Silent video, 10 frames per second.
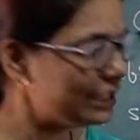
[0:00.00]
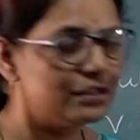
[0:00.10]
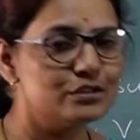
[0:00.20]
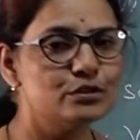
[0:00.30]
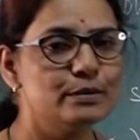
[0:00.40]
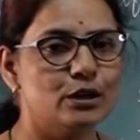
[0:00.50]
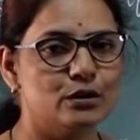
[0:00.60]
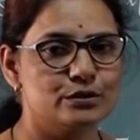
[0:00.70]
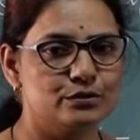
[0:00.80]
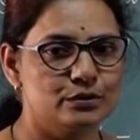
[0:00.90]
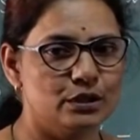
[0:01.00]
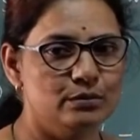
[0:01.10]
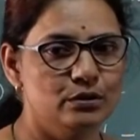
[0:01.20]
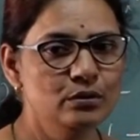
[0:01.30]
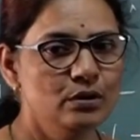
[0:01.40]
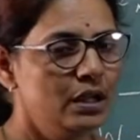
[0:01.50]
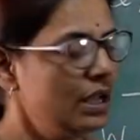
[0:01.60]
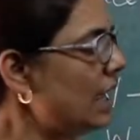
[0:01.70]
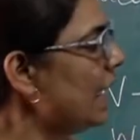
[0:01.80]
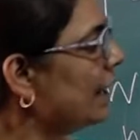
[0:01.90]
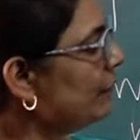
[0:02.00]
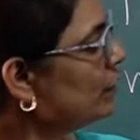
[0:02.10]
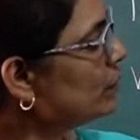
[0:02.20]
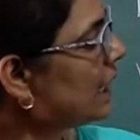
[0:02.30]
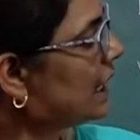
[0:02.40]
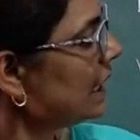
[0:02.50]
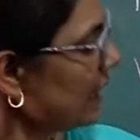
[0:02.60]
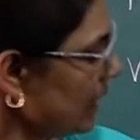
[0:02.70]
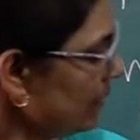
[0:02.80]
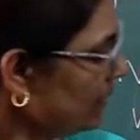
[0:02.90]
also belongs to w, and we know that if